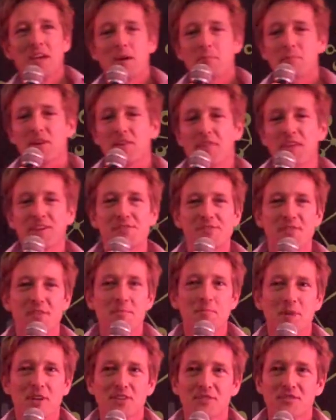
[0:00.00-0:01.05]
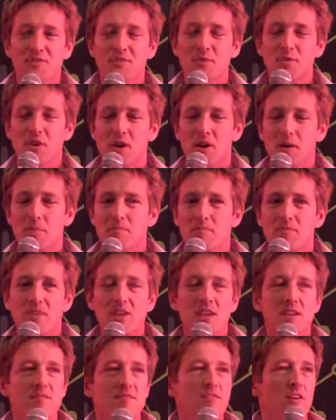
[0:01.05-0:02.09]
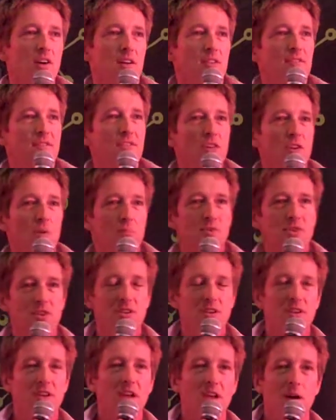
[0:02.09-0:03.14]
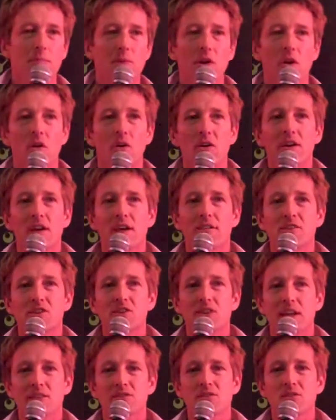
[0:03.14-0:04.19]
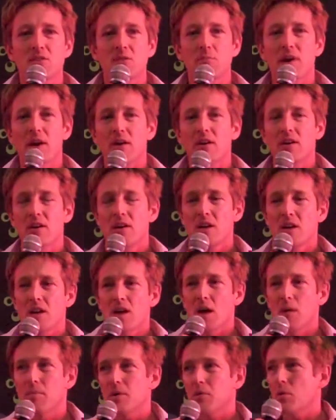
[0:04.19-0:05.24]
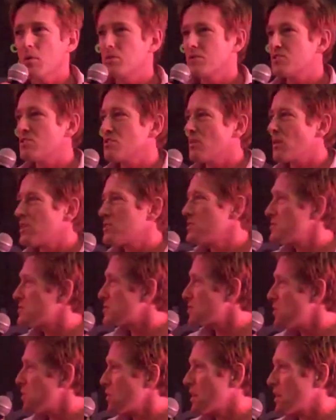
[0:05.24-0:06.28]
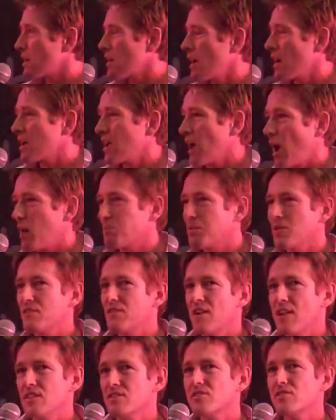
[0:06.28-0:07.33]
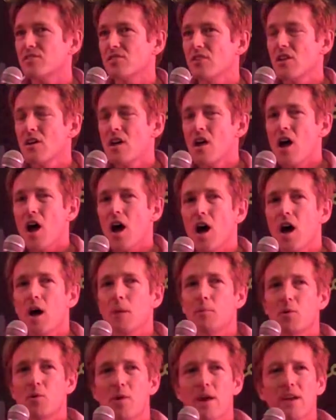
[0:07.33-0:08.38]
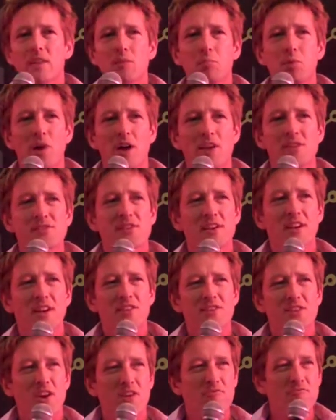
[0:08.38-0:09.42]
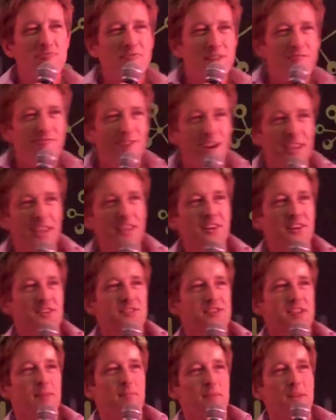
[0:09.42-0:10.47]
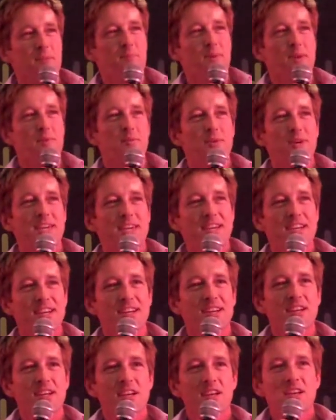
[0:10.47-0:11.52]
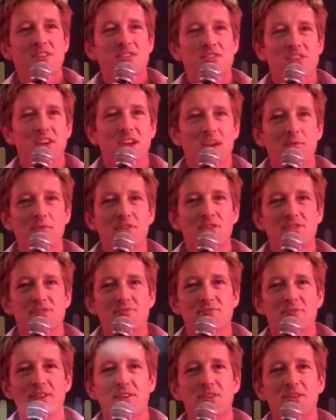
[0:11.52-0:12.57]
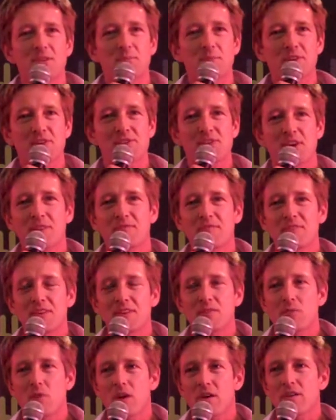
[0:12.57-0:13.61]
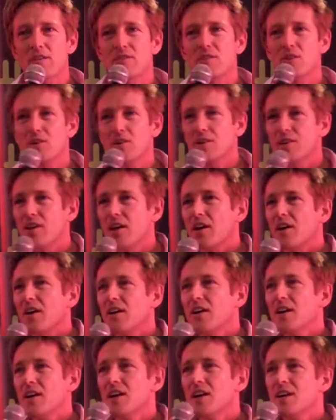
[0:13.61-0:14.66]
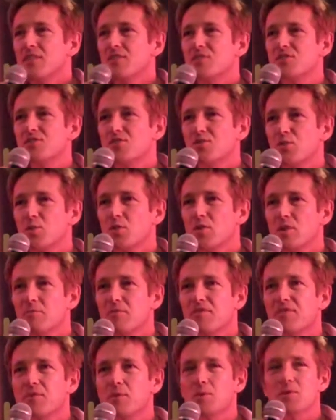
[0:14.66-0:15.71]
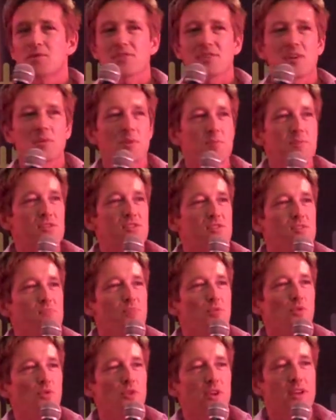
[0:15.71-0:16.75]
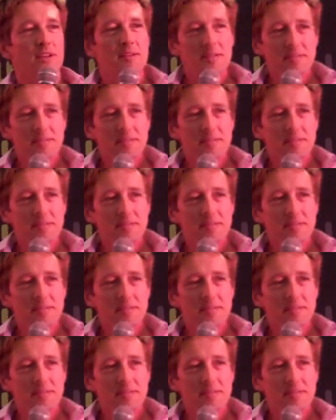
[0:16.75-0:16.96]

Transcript: But thanks very much for um, the invite and for the opportunity to come along and have a chat to you about, about what we do. I do talk at a, a couple of events um, around the place, and I don't really recognise that many people here today, which is really good, because hopefully you won't have heard uh, this story before, so it won't be too boring.